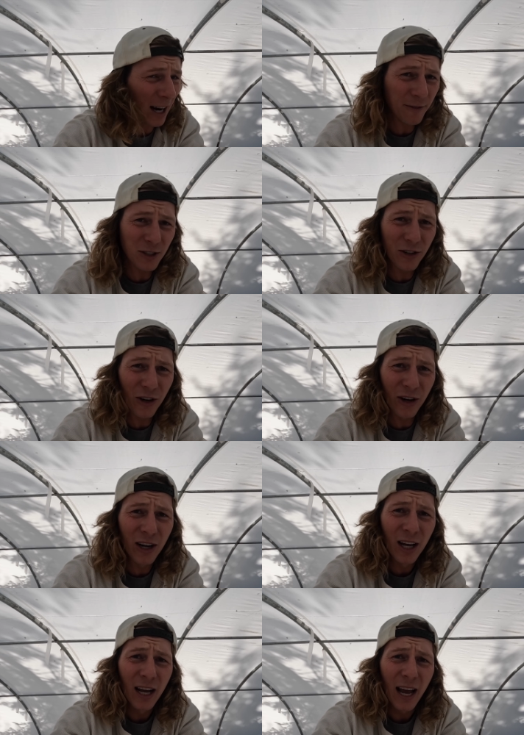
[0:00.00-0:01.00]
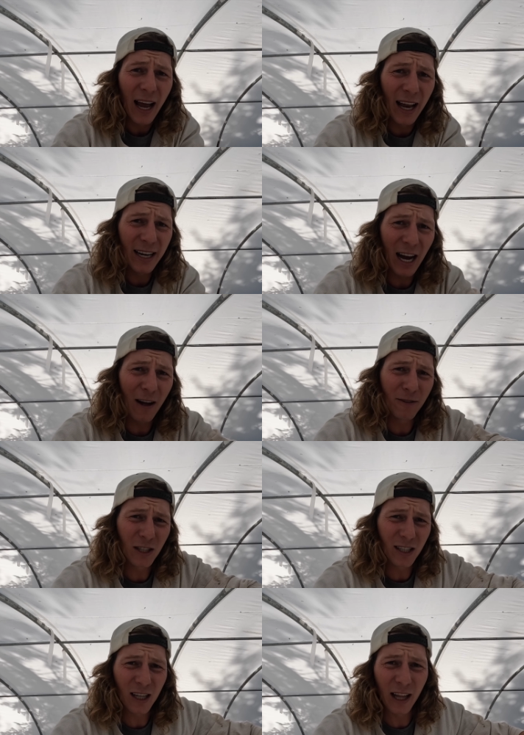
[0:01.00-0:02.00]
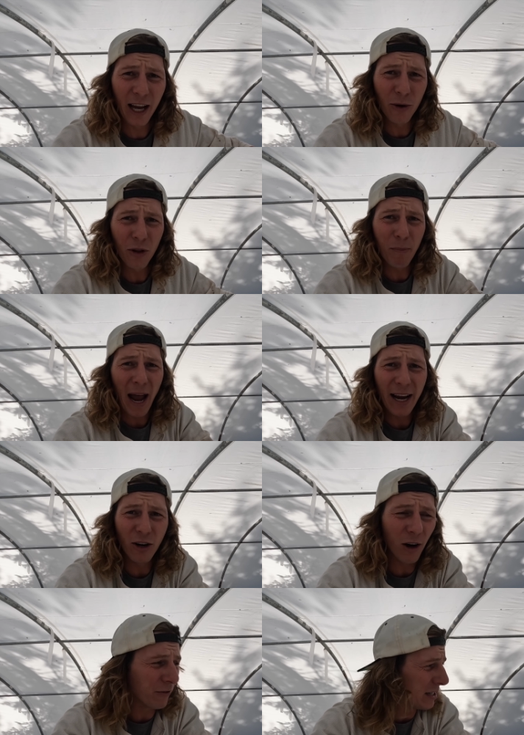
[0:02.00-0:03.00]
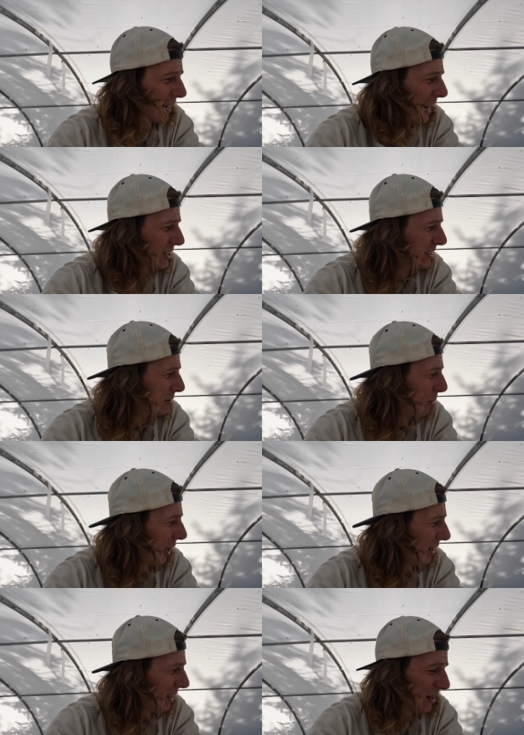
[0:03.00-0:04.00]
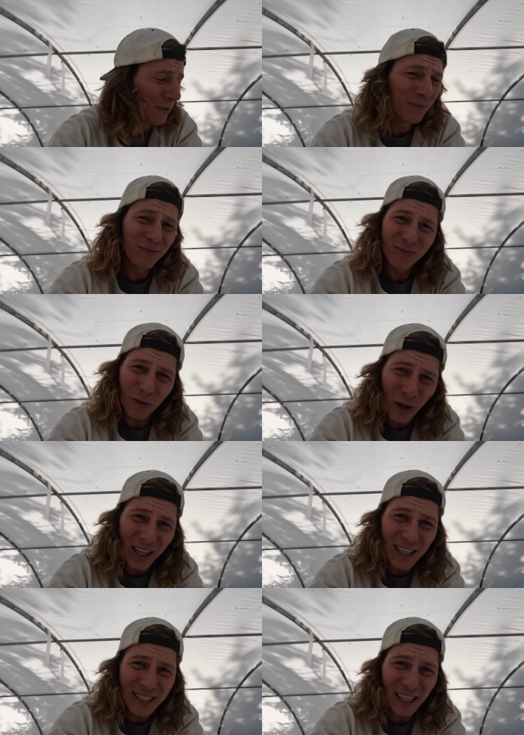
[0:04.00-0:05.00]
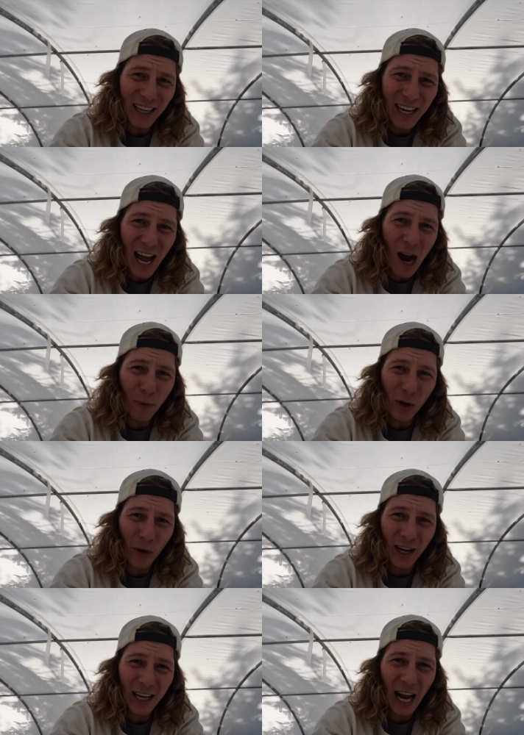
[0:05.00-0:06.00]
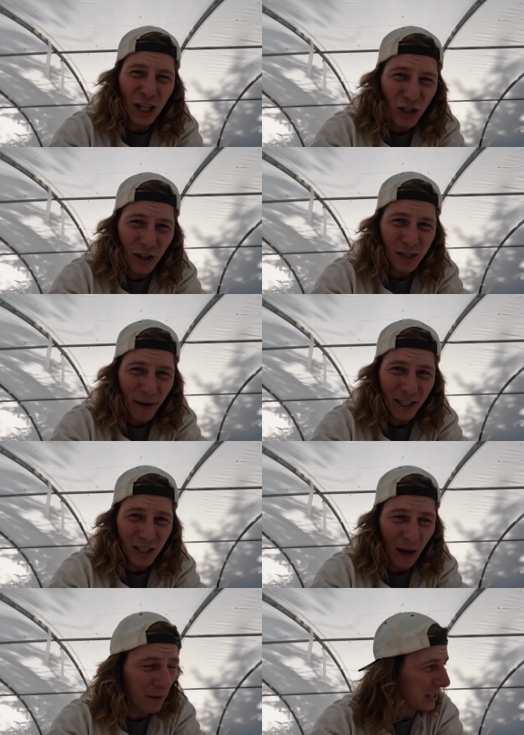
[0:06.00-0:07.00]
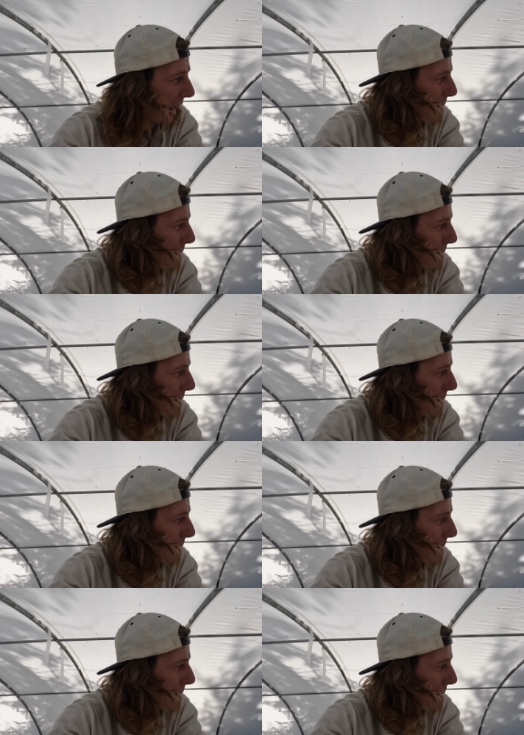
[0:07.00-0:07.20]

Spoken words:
afternoon, and just clean all the paint off these hatches. But realistically, now I'm regretting that I should have spent the time to take